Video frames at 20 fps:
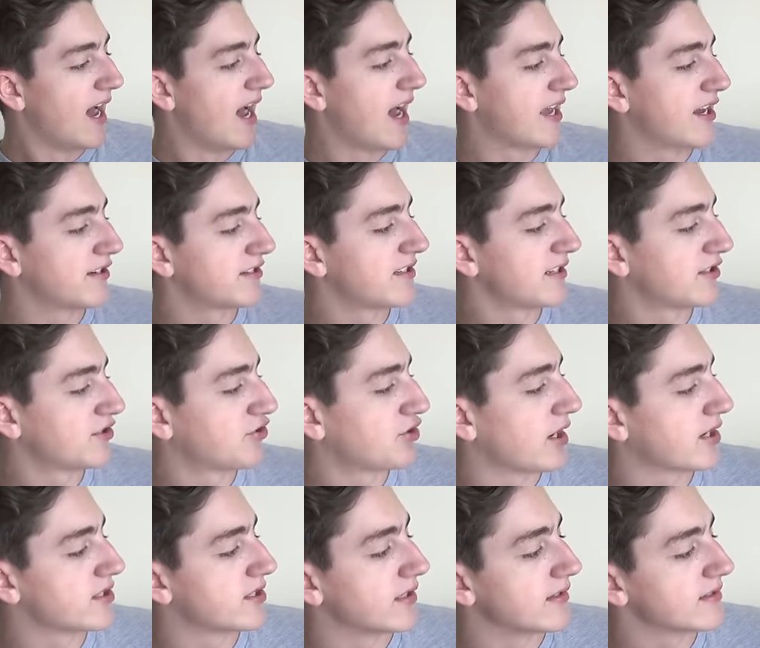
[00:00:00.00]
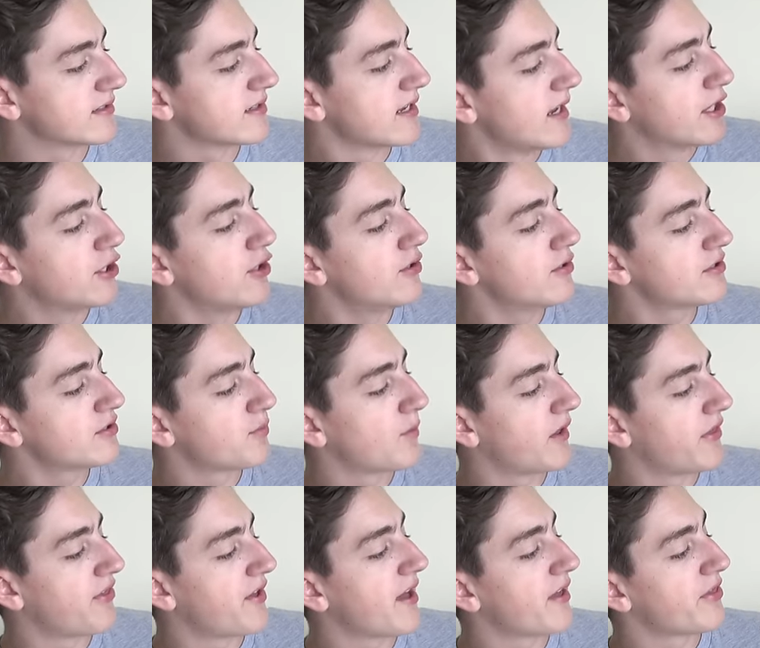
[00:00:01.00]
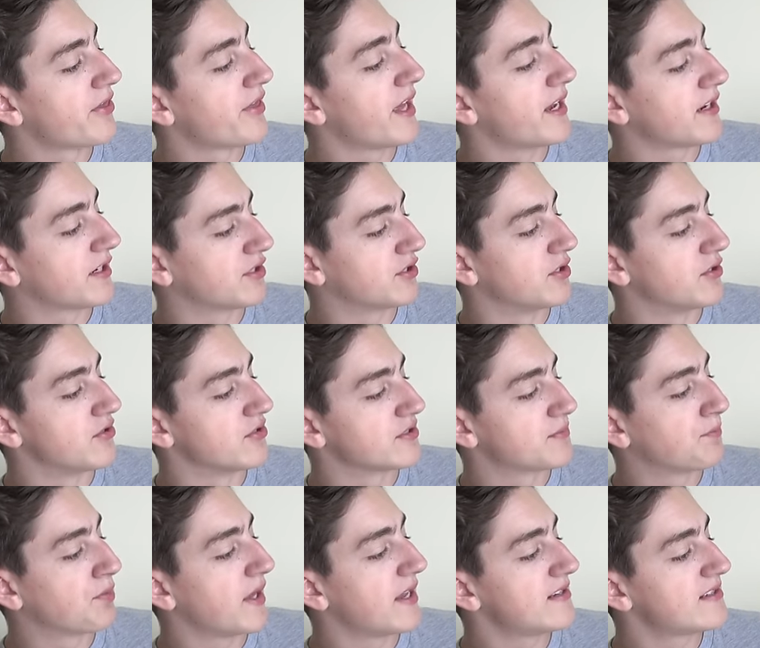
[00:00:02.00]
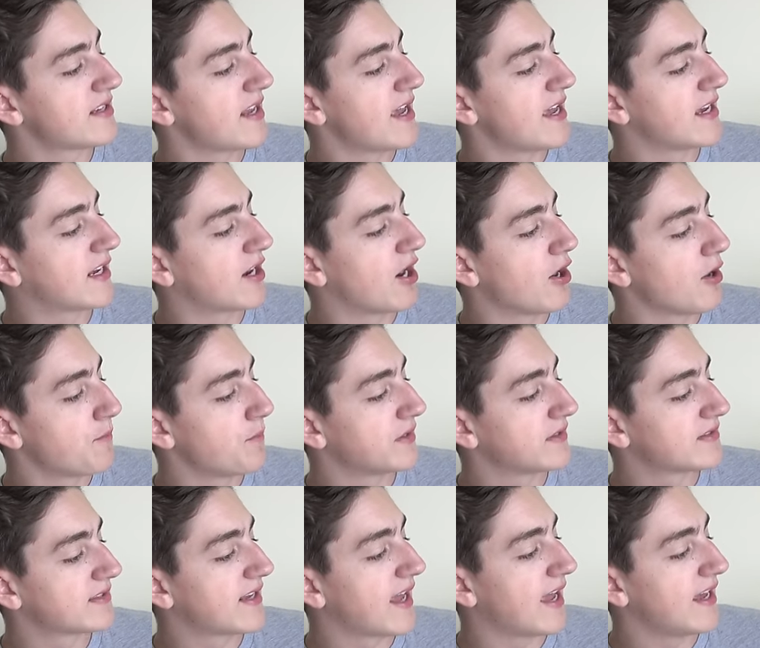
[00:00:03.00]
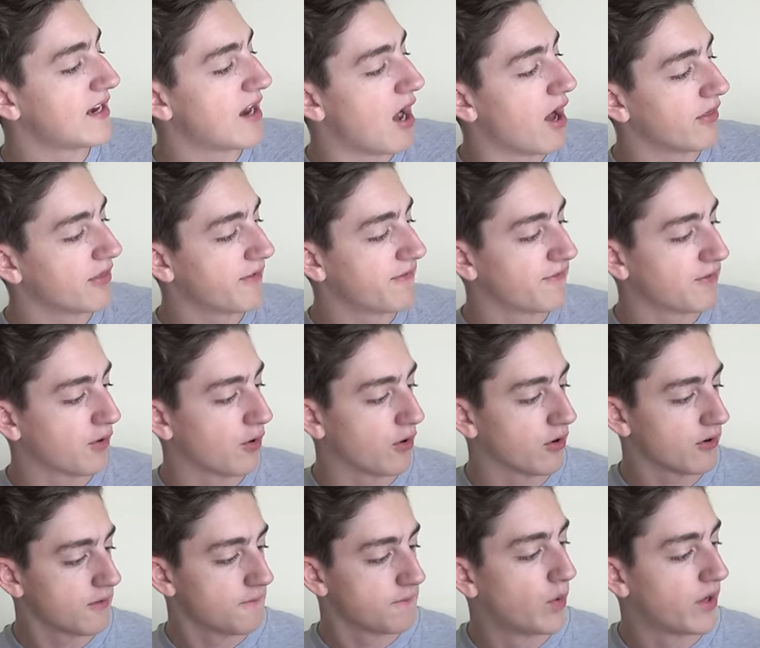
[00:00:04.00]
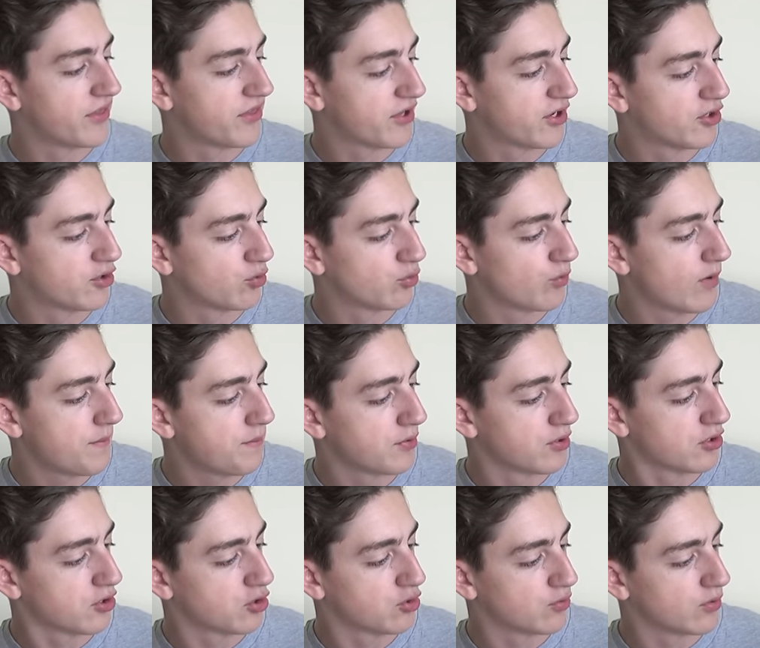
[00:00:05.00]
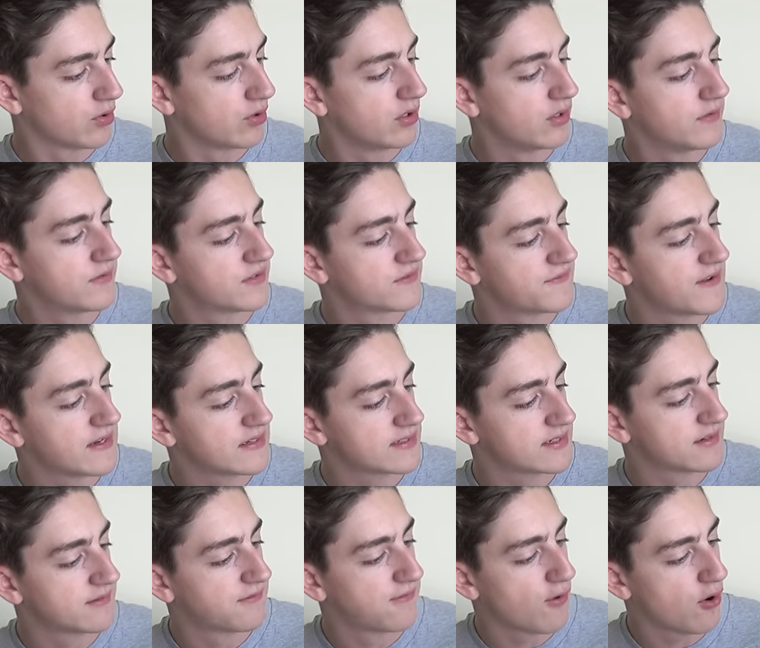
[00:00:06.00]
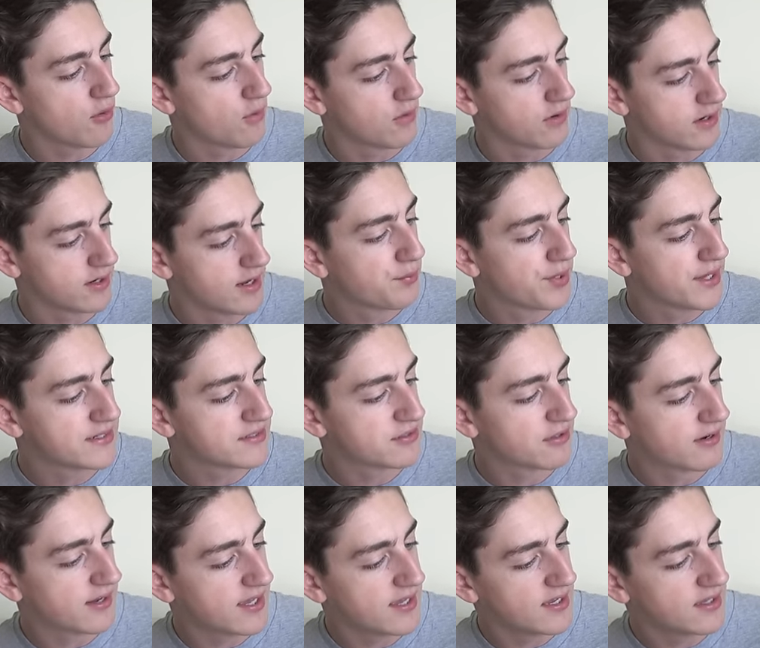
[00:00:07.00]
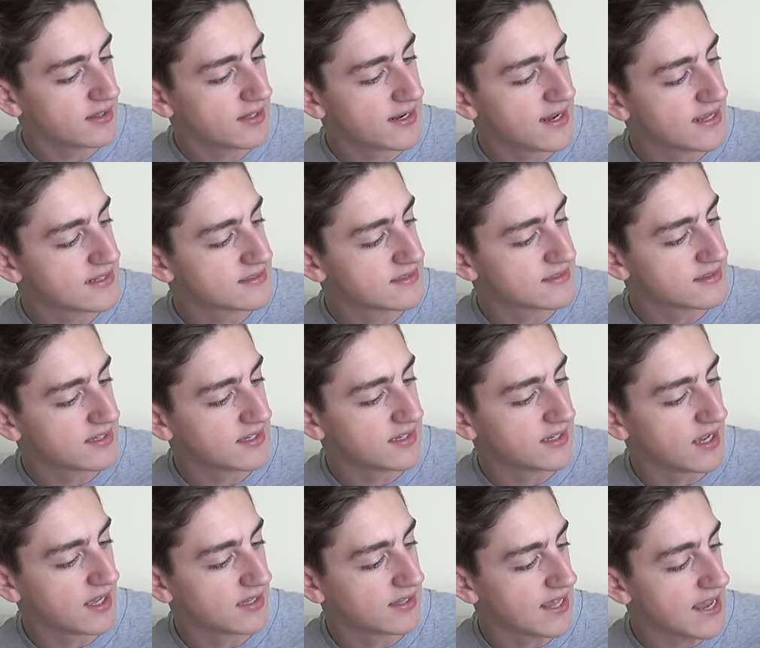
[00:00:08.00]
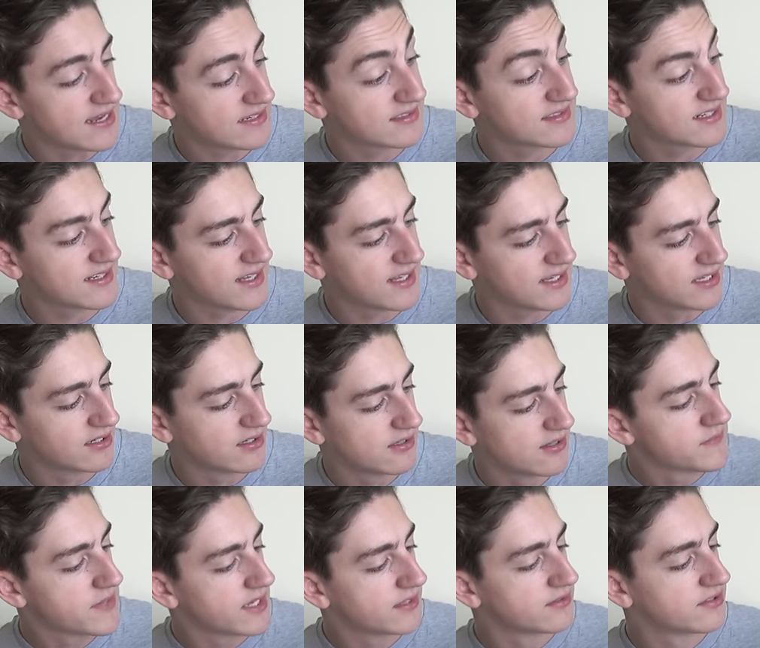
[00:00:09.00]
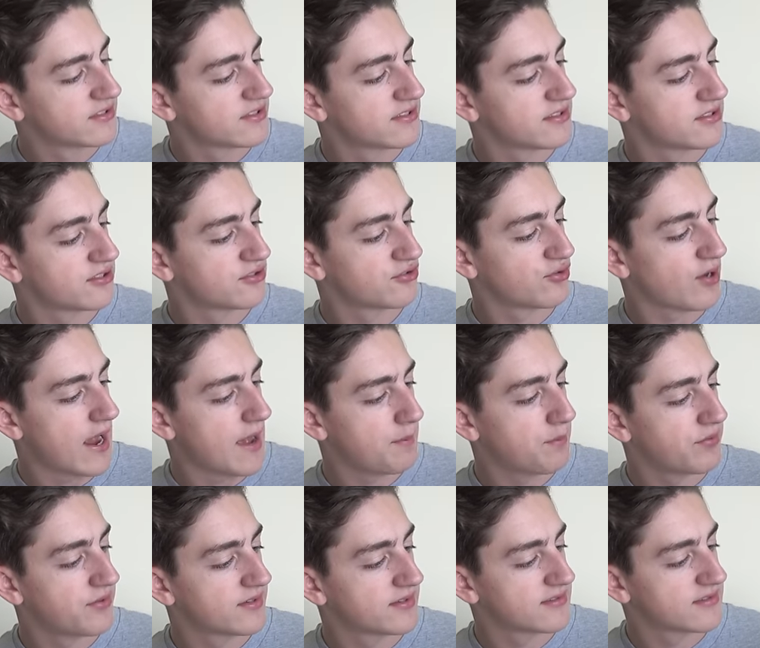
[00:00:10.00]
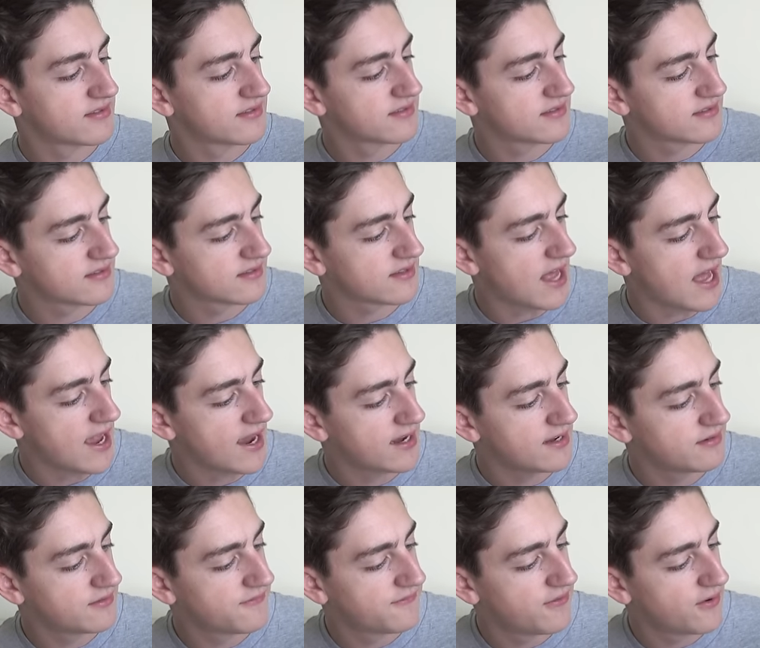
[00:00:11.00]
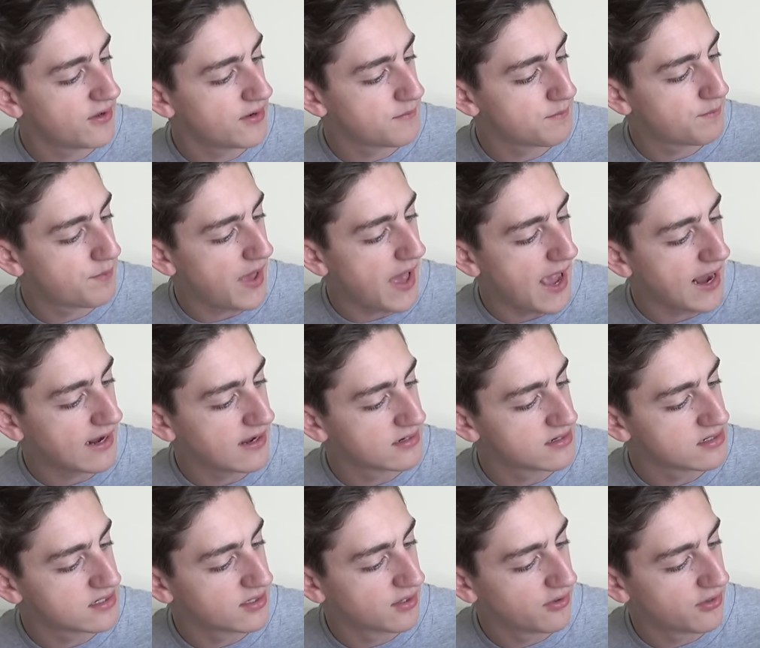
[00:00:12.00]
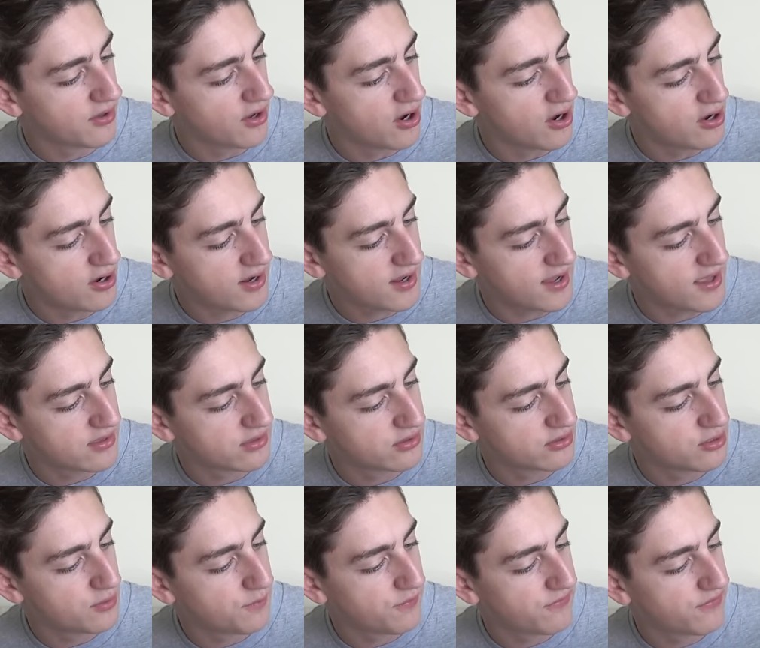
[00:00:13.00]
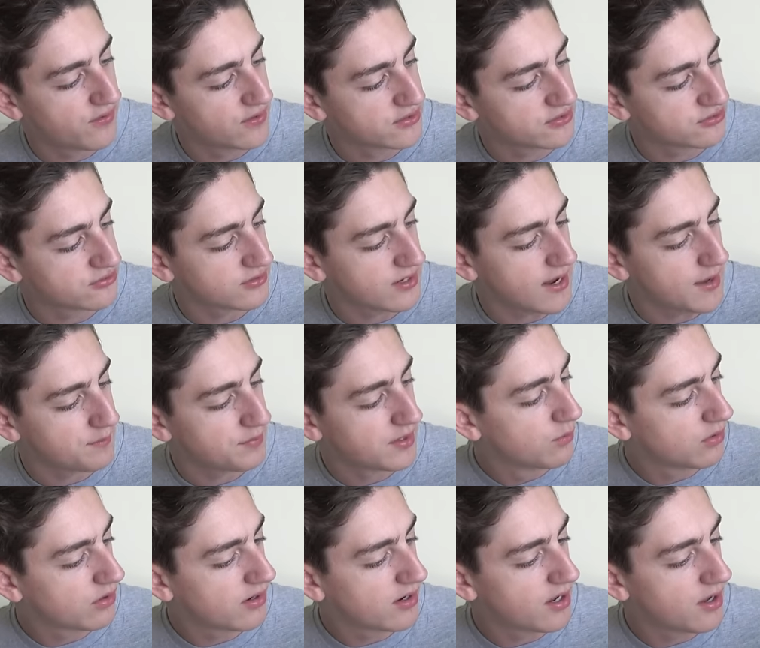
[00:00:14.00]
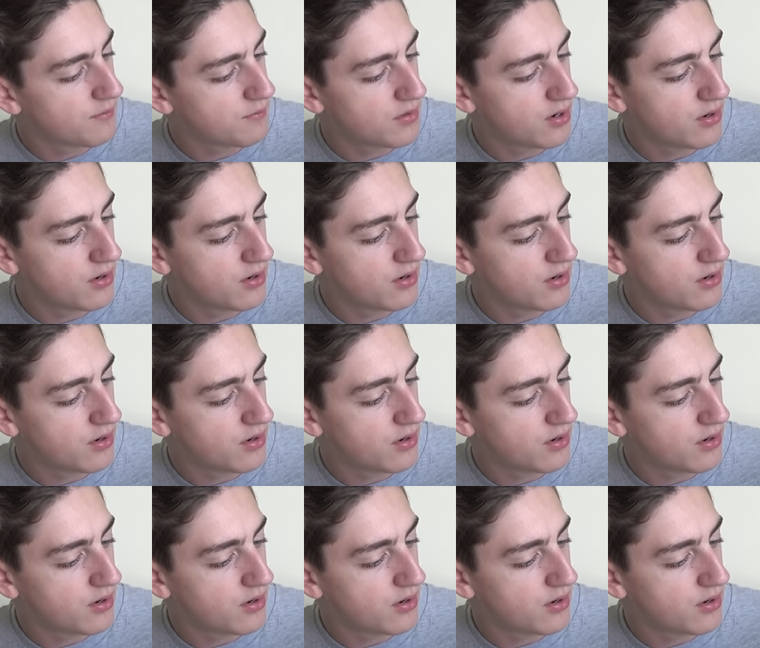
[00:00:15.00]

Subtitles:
Here's the instructions. Use with athletic shoes. Place a carpet skate on the floor with gripper grooves facing forward. Place your heel against the elastic heel and strap the slide foot back until the hook and loop foot strap will come